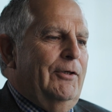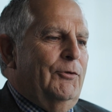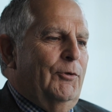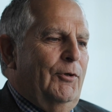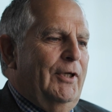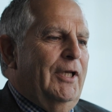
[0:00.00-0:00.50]

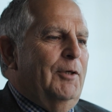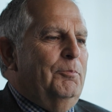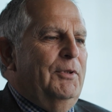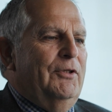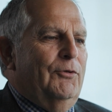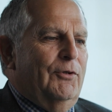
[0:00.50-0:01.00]
growing
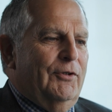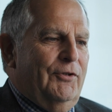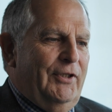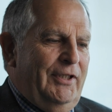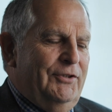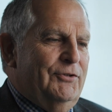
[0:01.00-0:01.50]
up in
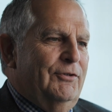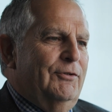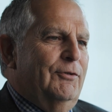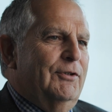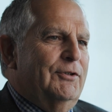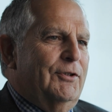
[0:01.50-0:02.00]

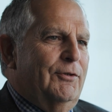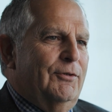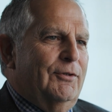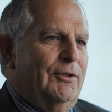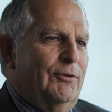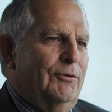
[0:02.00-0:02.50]
northeastern North
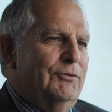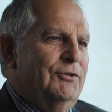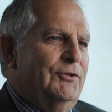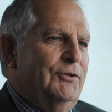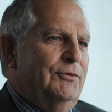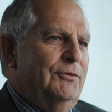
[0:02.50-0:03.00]
Dakota,
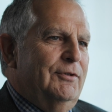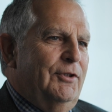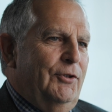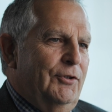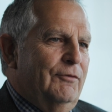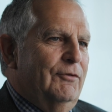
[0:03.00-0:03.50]
close to
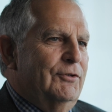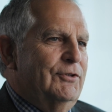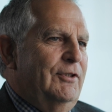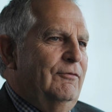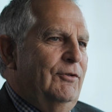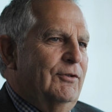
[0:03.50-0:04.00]
the
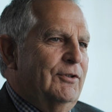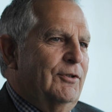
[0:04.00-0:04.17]
University of North